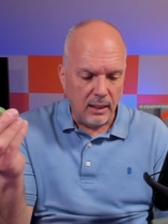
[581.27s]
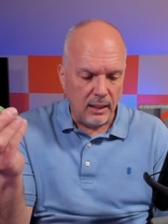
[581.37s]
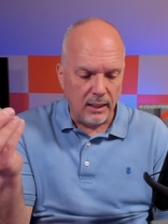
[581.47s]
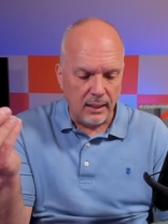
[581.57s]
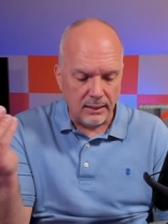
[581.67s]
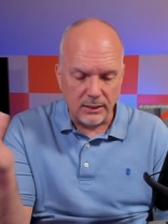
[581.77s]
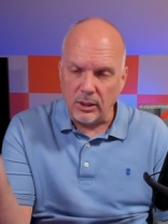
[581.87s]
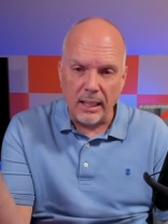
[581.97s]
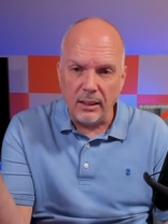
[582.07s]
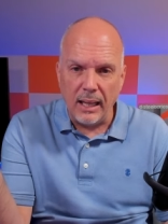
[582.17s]
uh
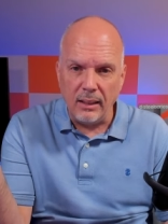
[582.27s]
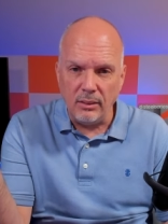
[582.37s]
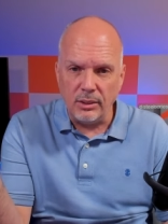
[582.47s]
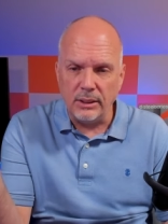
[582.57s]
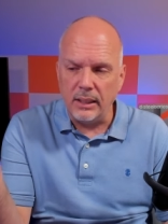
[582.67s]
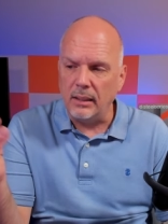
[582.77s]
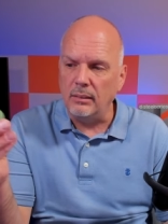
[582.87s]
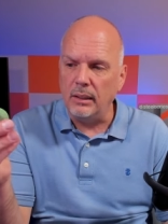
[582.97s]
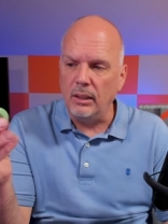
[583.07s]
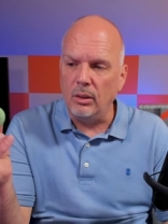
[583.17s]
so i don't i don't
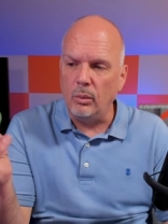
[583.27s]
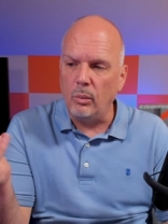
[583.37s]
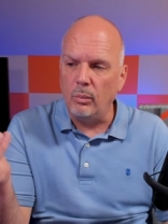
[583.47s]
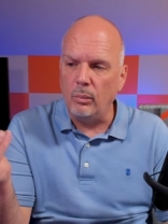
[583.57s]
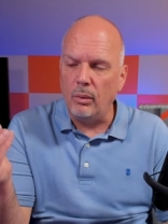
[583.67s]
understand you know